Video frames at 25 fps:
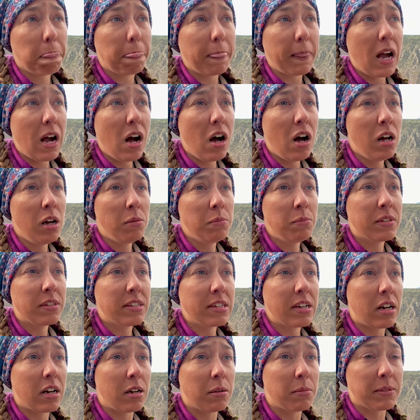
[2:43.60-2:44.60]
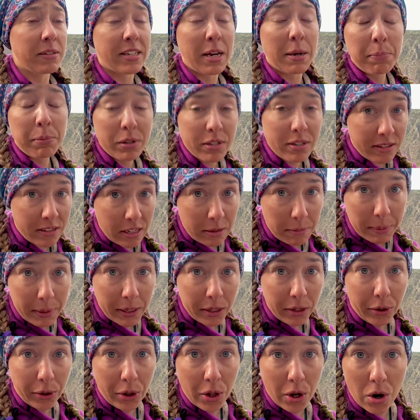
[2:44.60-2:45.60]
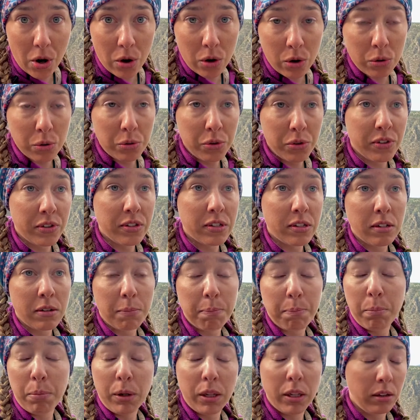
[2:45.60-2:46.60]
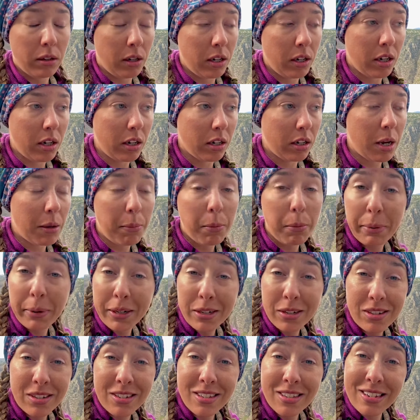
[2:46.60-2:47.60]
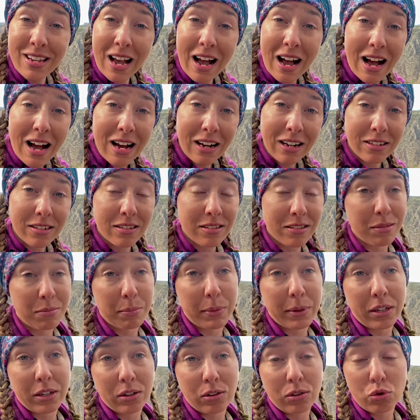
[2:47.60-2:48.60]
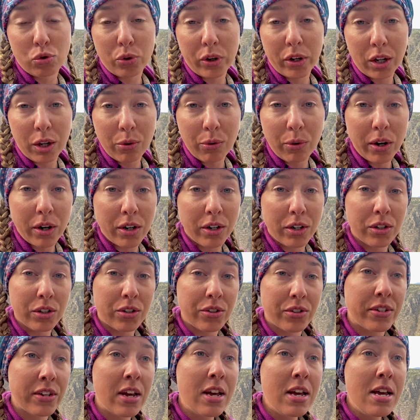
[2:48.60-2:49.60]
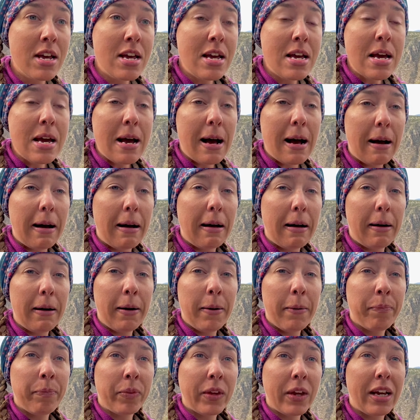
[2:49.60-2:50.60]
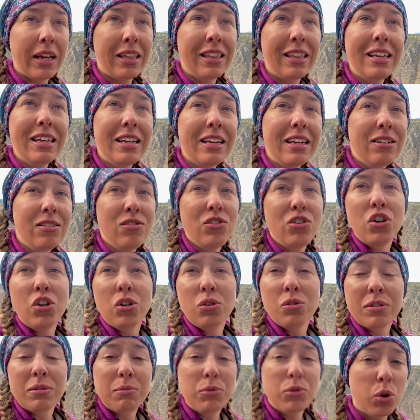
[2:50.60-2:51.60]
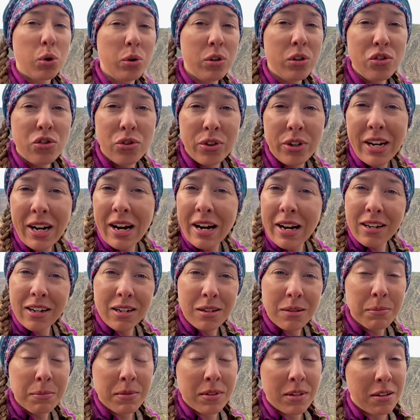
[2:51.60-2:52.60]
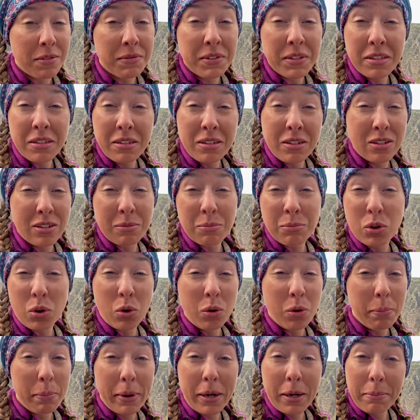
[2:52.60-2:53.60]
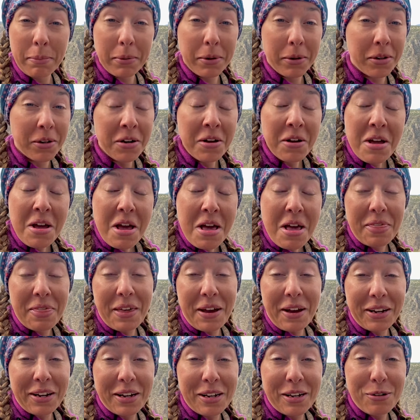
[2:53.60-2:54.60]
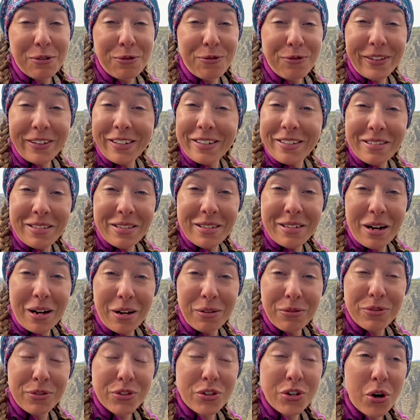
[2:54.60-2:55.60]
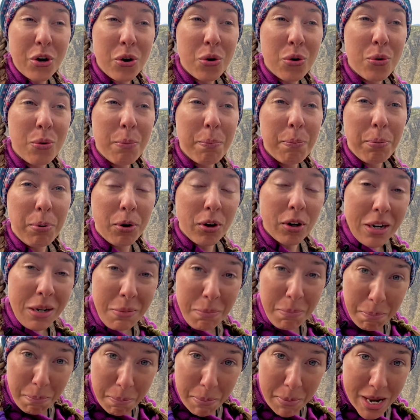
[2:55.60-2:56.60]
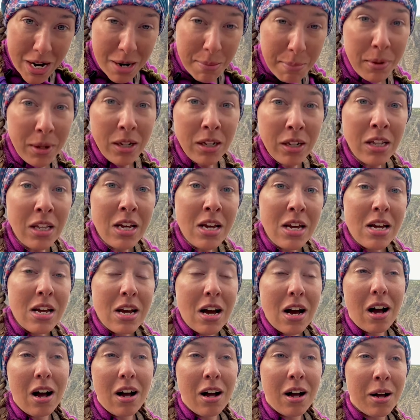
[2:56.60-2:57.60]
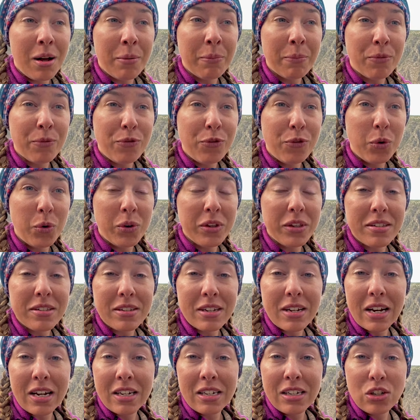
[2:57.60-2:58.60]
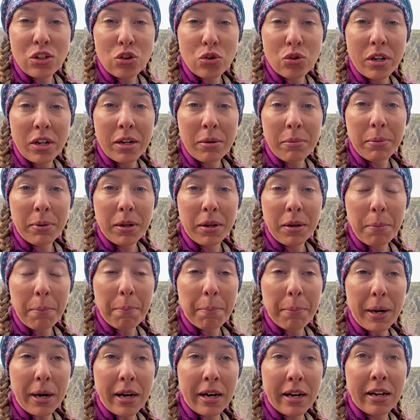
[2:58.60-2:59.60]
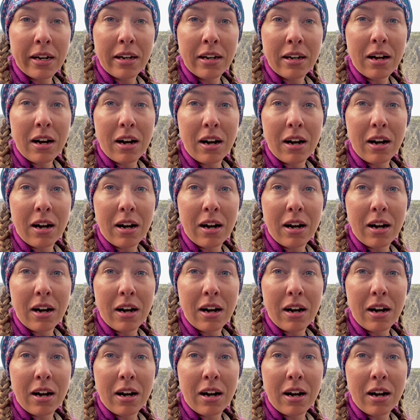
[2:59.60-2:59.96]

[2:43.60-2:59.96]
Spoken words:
some separate sleeping clothes, a couple pairs of socks, my trail runners, and then, some toiletry items, obviously some toilet paper, that kind of fun stuff. So pretty minimal, for this kind of trip, but,